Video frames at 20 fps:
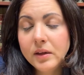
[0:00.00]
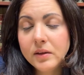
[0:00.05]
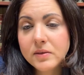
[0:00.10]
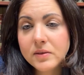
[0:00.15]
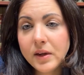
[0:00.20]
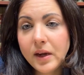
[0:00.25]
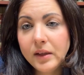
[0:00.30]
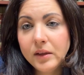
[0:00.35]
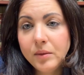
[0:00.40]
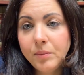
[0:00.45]

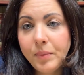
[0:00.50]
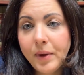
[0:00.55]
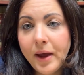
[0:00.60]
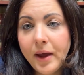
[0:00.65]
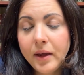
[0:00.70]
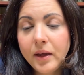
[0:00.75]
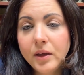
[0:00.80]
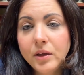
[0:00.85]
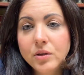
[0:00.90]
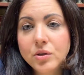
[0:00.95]
asylum
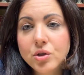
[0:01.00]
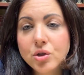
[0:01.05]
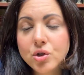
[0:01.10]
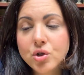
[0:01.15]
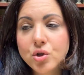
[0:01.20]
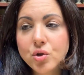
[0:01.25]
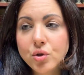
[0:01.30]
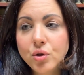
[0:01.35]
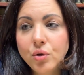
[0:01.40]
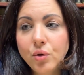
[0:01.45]
package
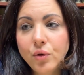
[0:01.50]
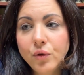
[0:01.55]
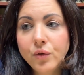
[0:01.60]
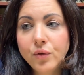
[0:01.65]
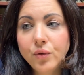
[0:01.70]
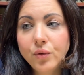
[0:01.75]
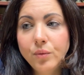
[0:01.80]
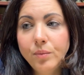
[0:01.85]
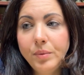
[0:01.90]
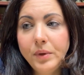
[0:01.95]
should
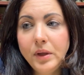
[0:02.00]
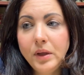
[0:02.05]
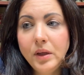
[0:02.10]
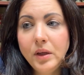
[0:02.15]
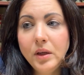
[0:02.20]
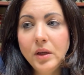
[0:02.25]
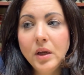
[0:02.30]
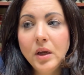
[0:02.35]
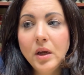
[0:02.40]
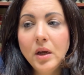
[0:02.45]
also
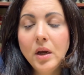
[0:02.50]
be